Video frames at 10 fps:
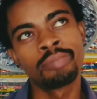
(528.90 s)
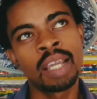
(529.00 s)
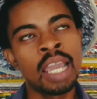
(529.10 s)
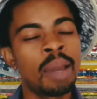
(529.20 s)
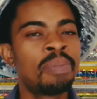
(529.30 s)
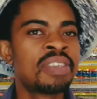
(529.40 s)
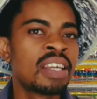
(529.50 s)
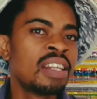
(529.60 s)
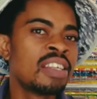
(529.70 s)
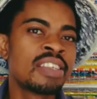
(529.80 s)

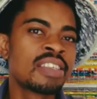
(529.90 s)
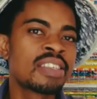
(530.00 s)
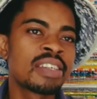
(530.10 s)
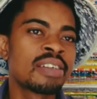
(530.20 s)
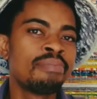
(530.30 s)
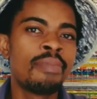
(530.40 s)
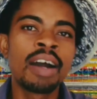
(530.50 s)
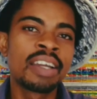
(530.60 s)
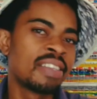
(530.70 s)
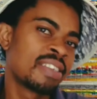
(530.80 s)
capitalist
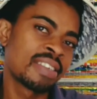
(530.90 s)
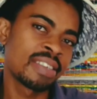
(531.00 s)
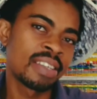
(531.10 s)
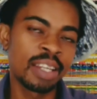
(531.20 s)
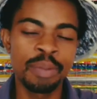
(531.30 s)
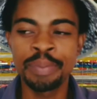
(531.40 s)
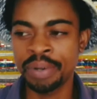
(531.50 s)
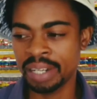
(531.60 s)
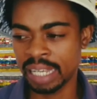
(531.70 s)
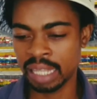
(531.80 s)
markets. Let me put
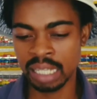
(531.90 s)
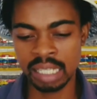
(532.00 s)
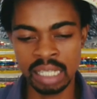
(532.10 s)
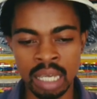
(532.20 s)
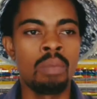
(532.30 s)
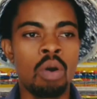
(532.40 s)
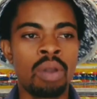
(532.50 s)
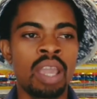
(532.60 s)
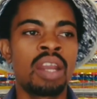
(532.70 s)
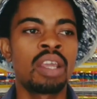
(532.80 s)
it like that.
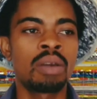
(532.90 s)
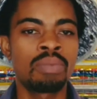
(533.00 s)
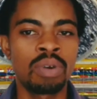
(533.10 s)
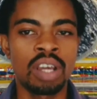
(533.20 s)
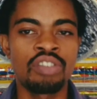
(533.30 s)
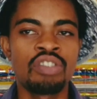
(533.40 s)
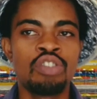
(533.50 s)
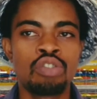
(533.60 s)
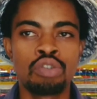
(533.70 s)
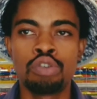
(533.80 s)
Organic production
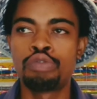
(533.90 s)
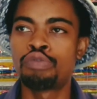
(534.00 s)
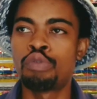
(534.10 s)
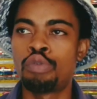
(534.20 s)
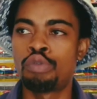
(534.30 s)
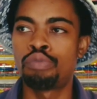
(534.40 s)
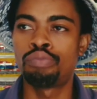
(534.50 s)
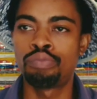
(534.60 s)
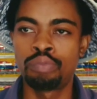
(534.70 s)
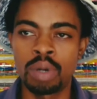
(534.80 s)
is good for
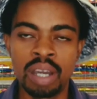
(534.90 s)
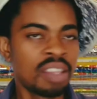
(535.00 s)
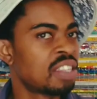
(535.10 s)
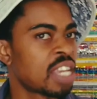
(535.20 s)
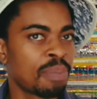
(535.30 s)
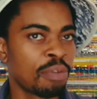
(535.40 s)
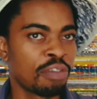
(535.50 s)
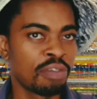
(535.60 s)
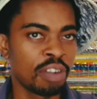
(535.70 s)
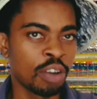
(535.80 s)
other type of
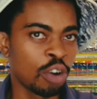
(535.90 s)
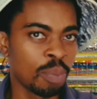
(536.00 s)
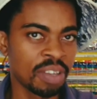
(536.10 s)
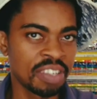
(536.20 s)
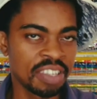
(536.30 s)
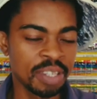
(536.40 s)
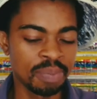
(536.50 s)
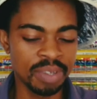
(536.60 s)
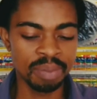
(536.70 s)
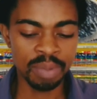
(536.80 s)
economic
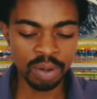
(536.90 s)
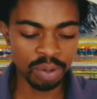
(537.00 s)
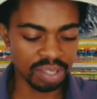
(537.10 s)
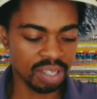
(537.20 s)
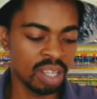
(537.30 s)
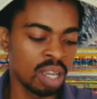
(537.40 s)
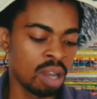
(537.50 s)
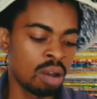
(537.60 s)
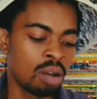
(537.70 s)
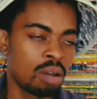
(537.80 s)
systems because
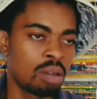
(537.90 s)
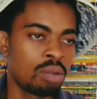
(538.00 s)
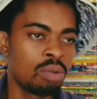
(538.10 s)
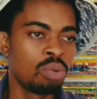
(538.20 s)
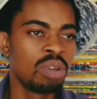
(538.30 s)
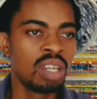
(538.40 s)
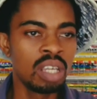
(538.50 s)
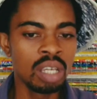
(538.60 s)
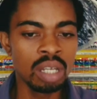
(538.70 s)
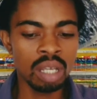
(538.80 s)
you
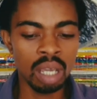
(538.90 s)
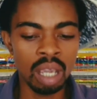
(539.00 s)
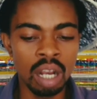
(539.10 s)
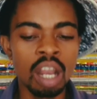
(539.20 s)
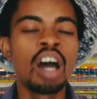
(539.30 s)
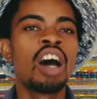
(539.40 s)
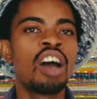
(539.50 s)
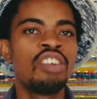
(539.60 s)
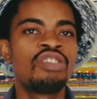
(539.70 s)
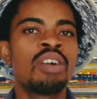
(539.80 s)
need a
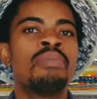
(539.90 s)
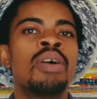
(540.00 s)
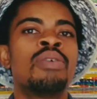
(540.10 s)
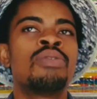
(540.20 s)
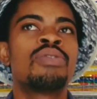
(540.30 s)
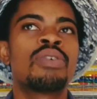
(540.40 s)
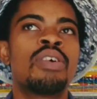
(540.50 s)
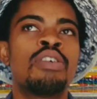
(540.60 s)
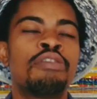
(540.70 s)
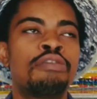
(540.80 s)
large amount
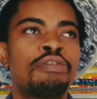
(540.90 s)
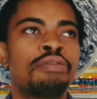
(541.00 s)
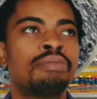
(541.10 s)
of